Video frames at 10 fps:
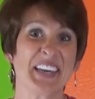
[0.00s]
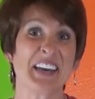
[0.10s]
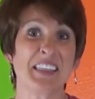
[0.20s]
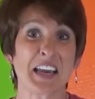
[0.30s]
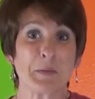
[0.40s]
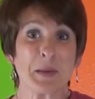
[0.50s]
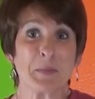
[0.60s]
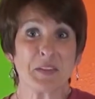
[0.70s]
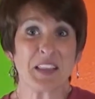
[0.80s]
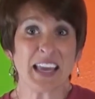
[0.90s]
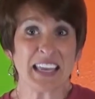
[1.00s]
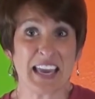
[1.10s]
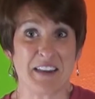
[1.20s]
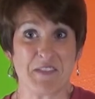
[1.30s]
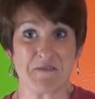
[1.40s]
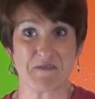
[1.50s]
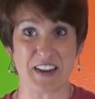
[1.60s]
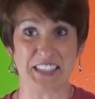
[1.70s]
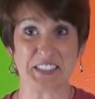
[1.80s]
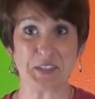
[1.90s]
A lot of people like having
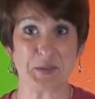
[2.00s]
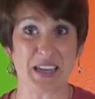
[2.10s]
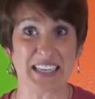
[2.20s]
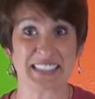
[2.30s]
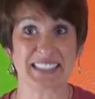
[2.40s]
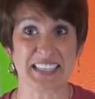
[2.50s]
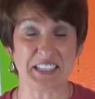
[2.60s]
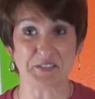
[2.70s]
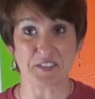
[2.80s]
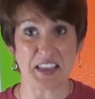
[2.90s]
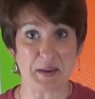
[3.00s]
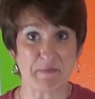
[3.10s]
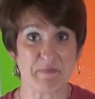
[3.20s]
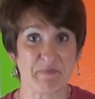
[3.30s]
friends do nice things for them.